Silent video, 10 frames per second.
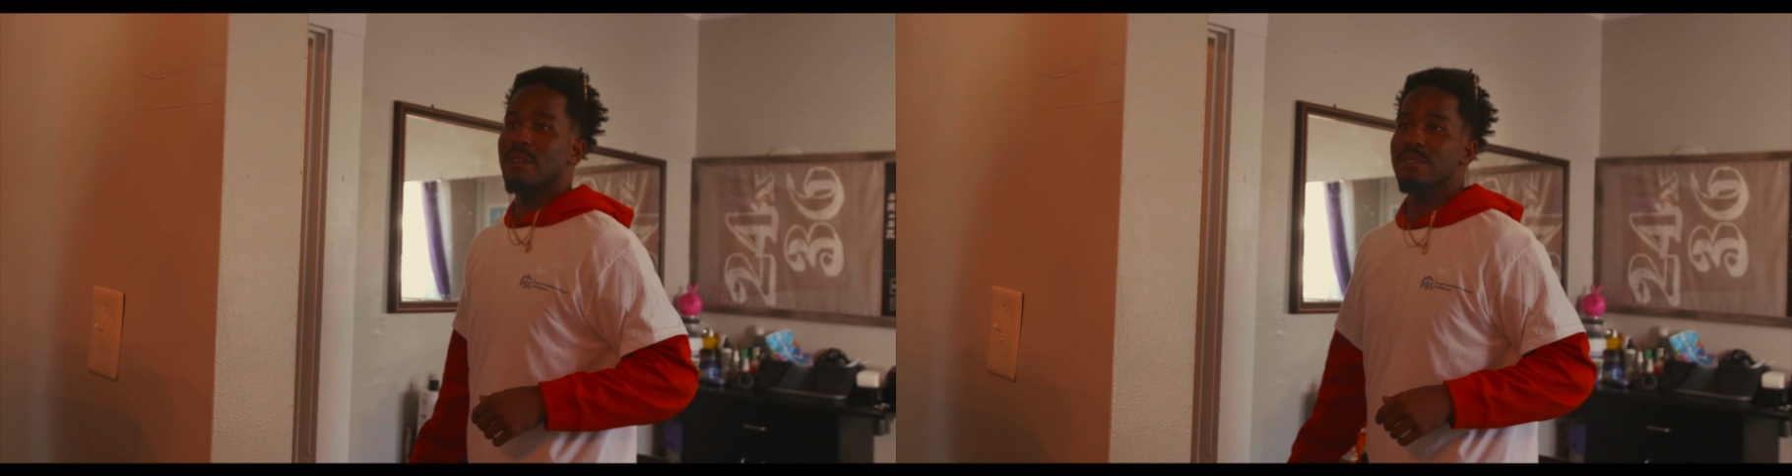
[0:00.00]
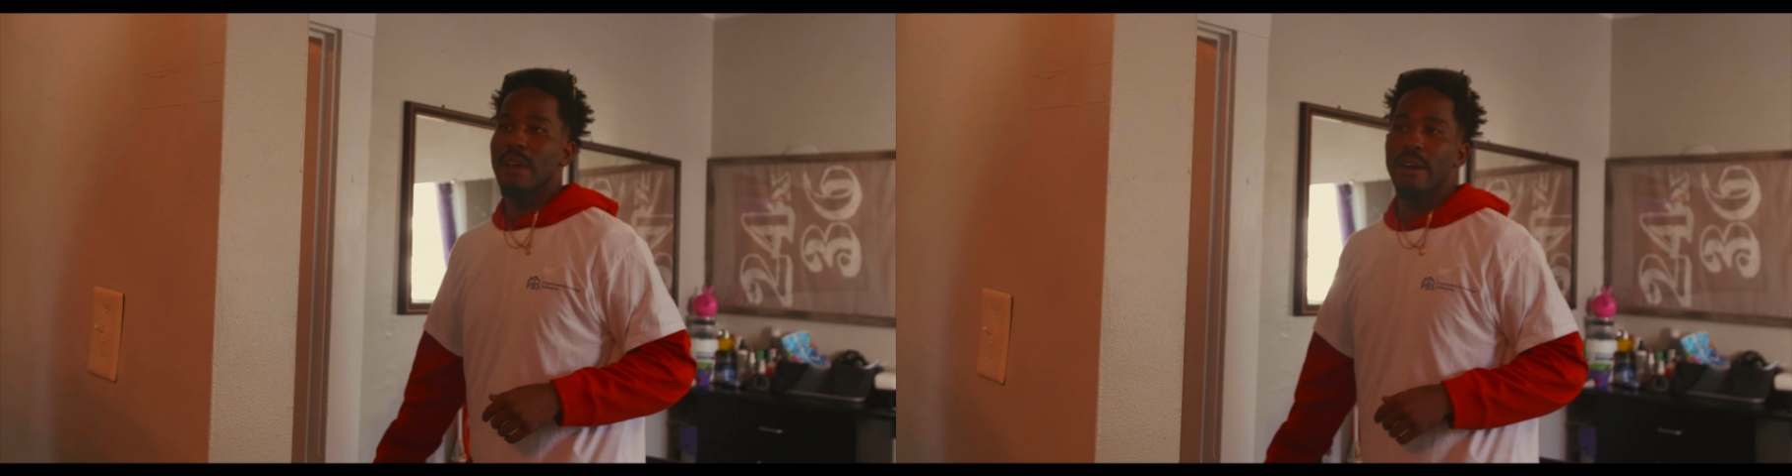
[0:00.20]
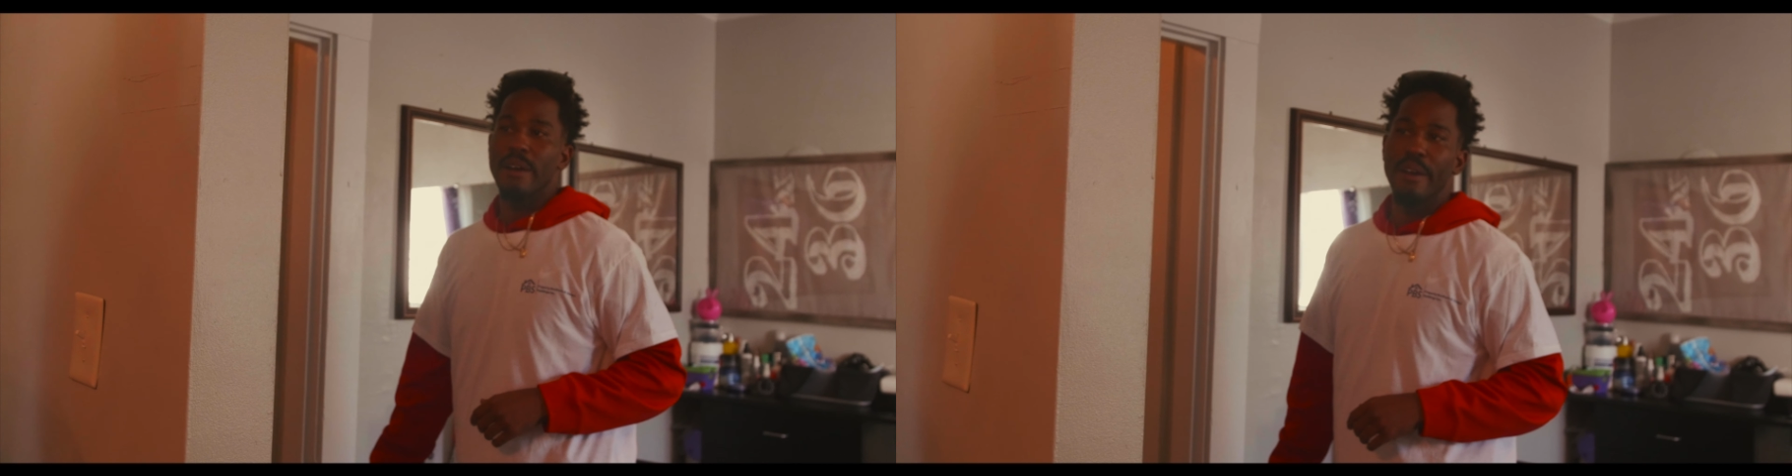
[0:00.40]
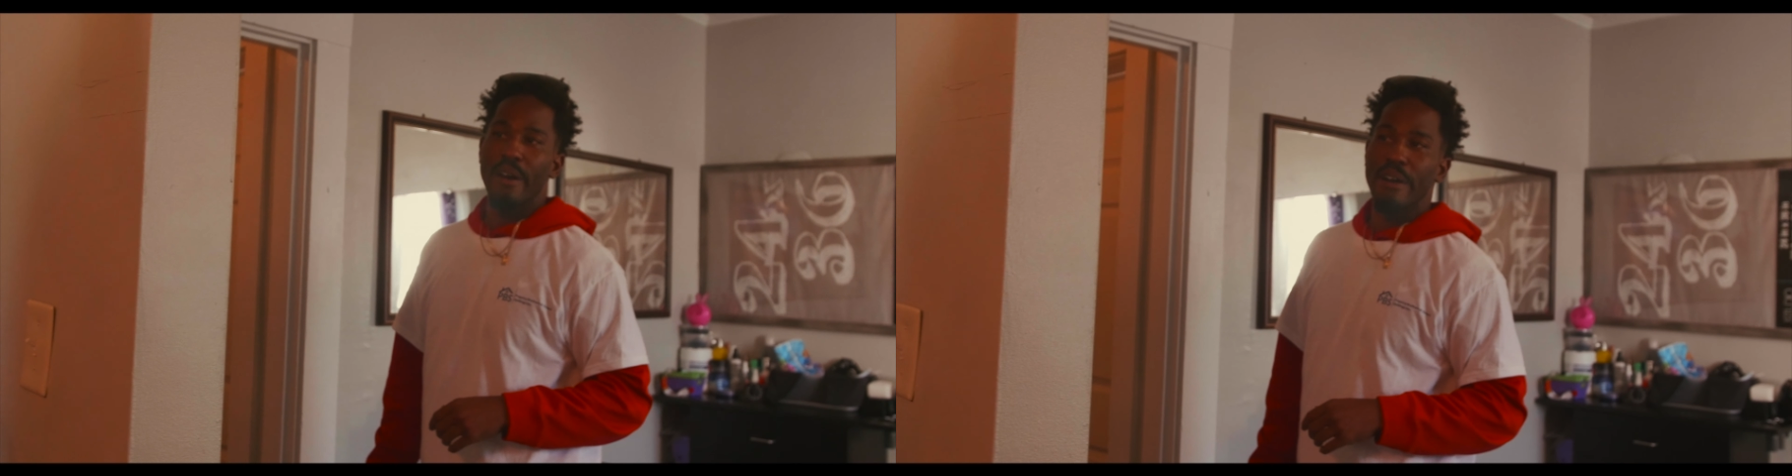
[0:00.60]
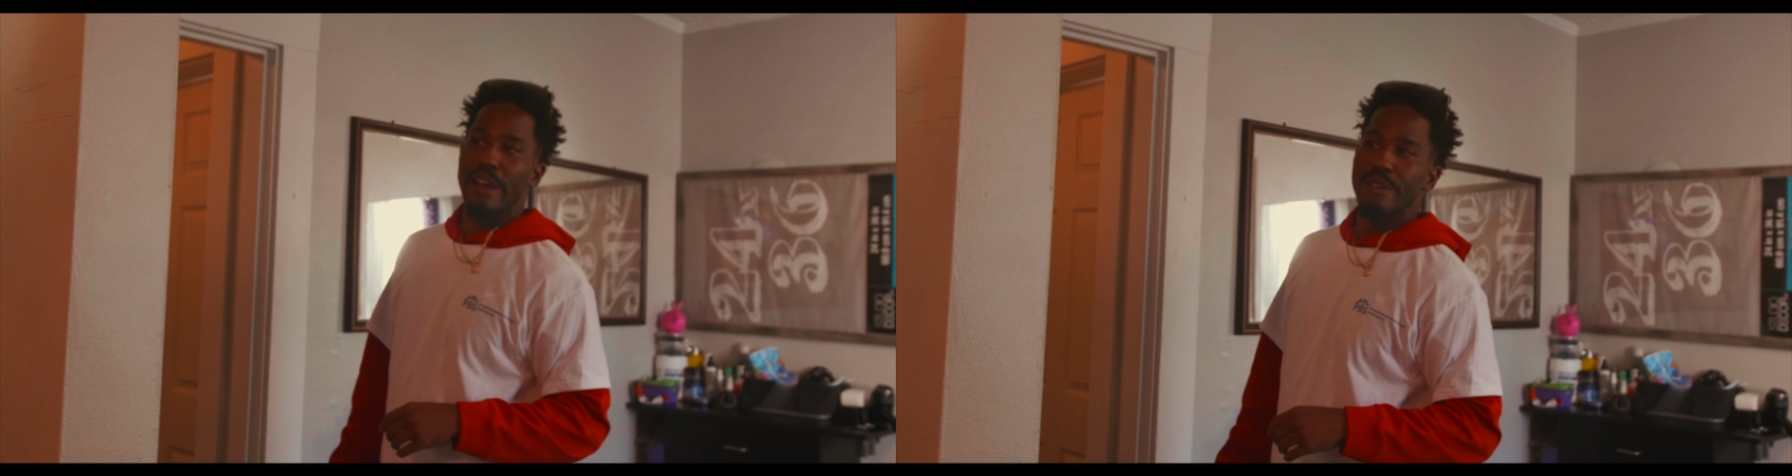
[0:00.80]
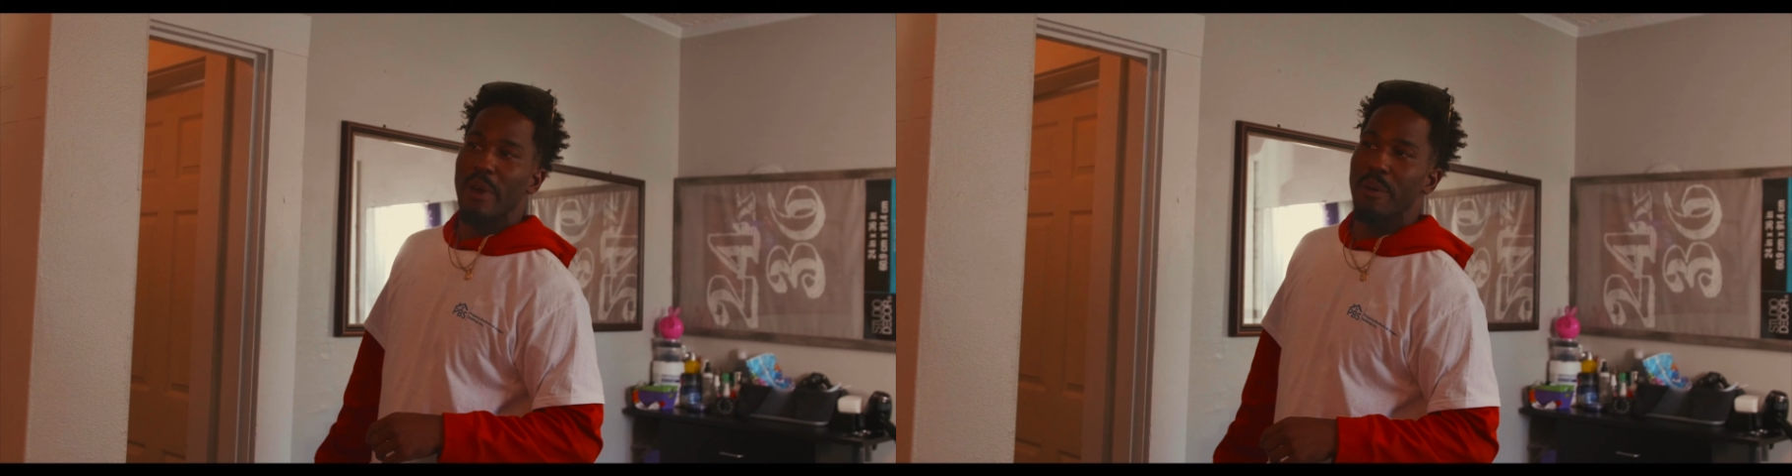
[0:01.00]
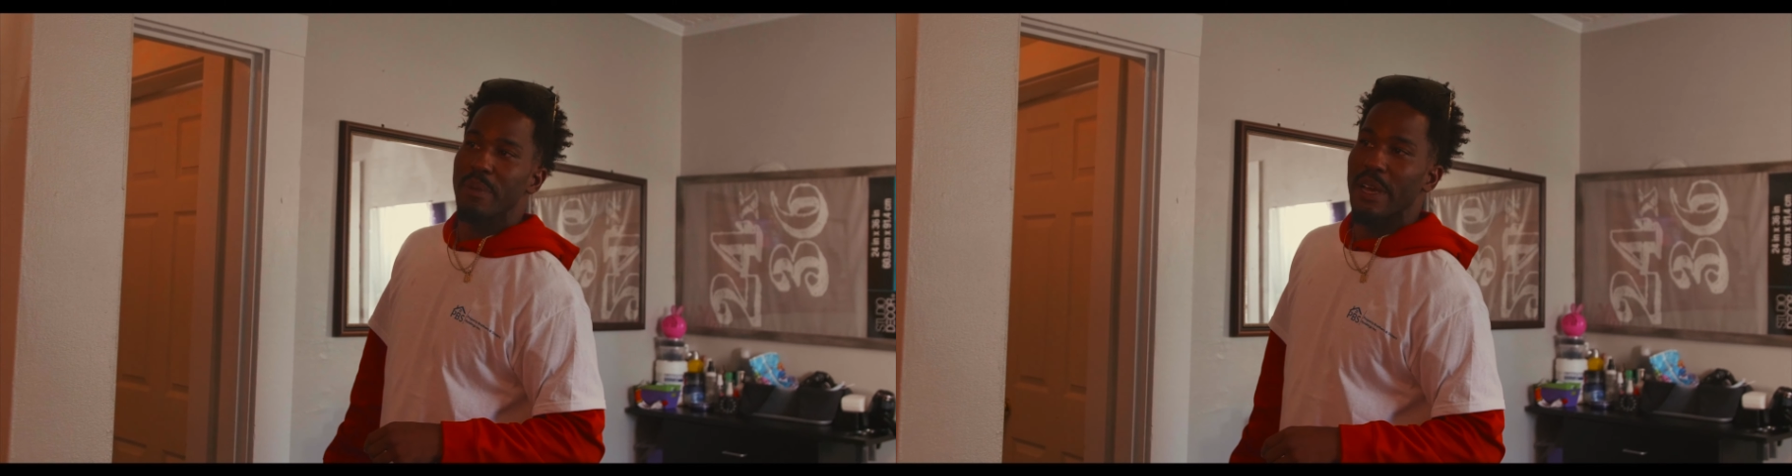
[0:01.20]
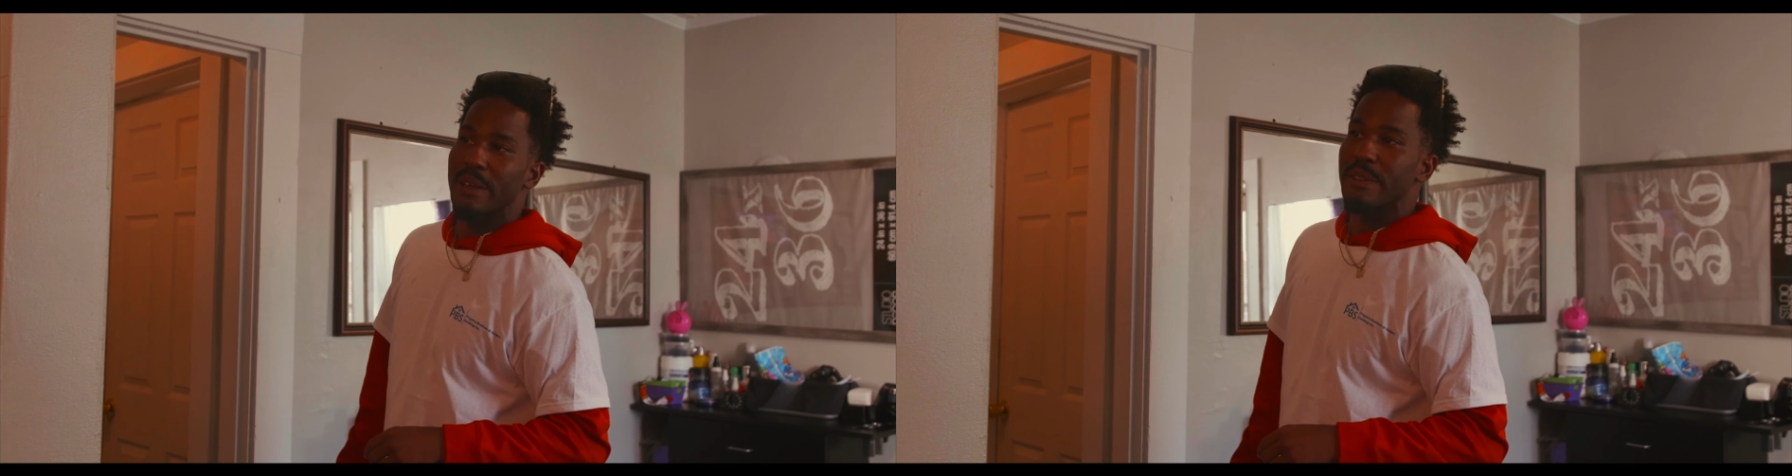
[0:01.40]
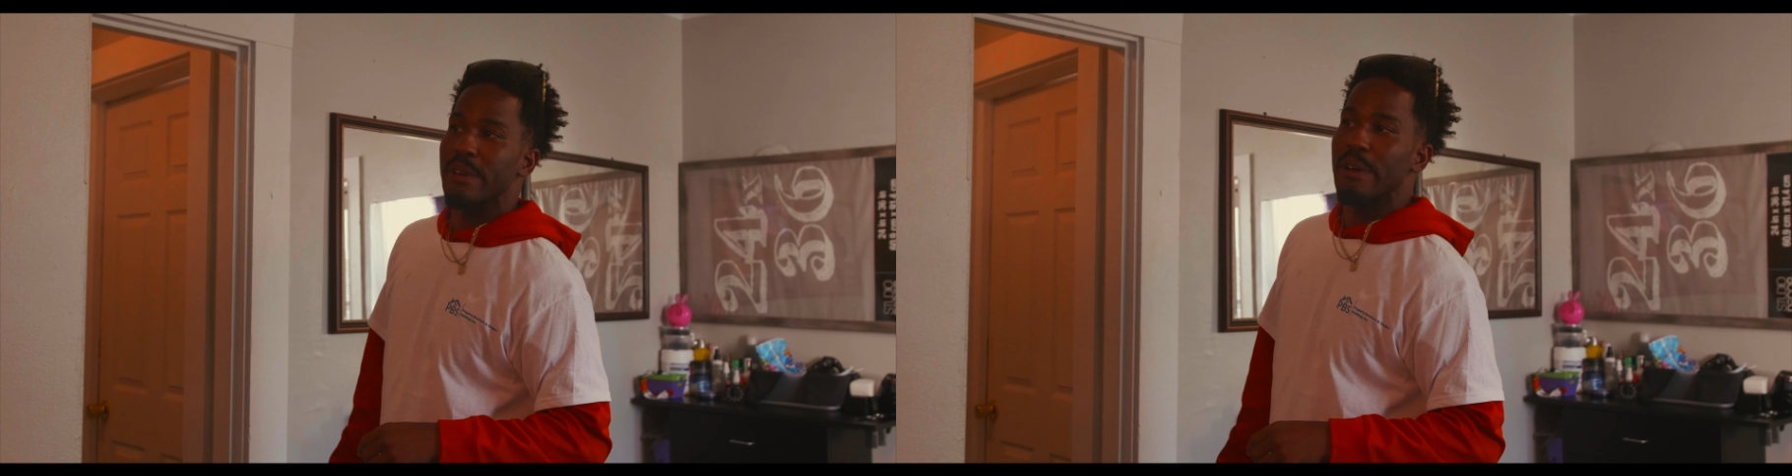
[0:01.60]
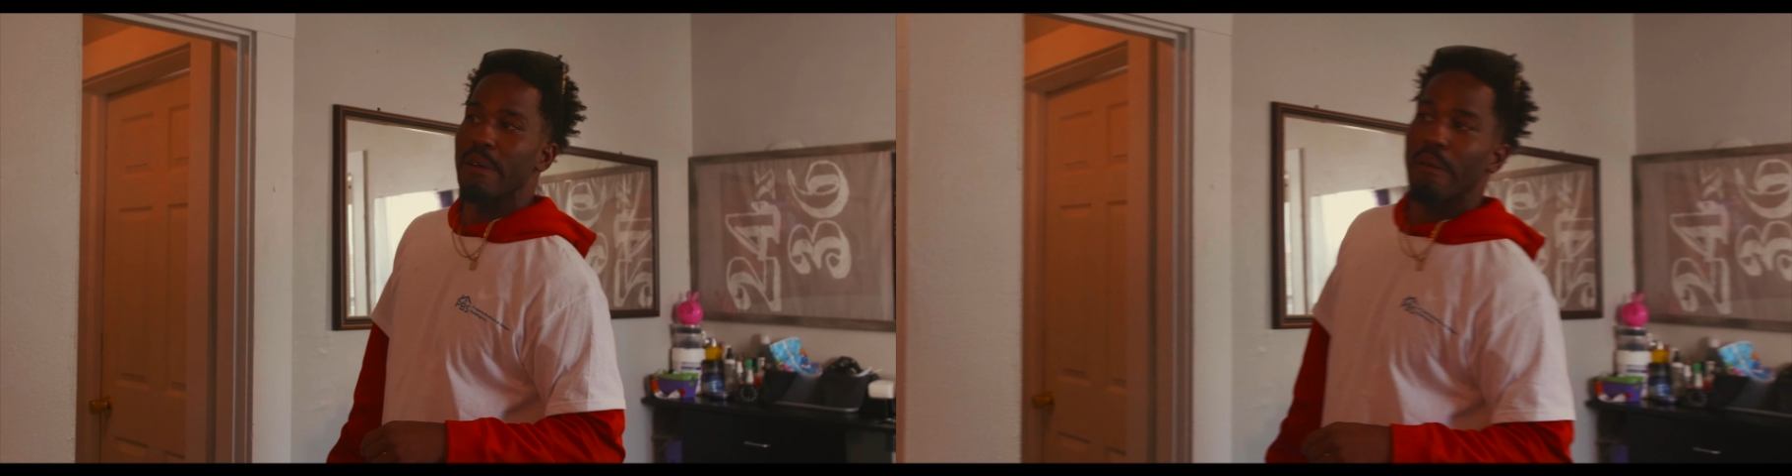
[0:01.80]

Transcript: Looks like our yard guys might be out there.